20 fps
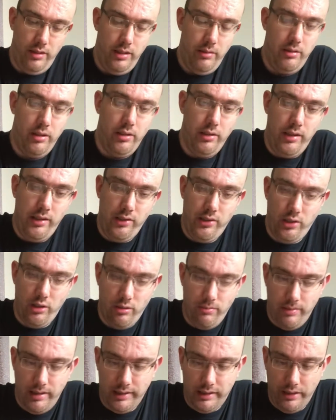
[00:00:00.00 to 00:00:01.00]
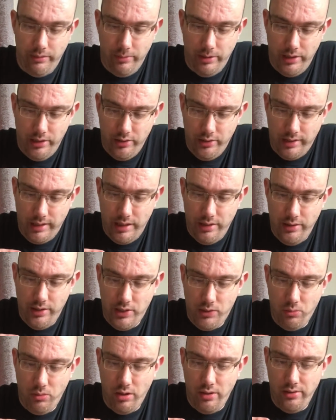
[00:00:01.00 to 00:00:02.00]
here we go then, Joe Mac Caveman Ninja again.
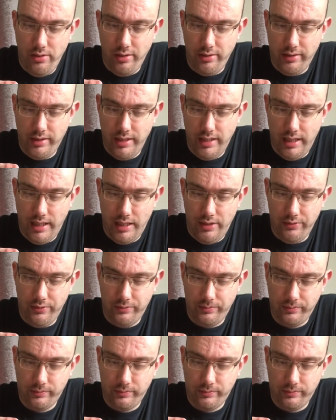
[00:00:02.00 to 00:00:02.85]
This one I didn't have.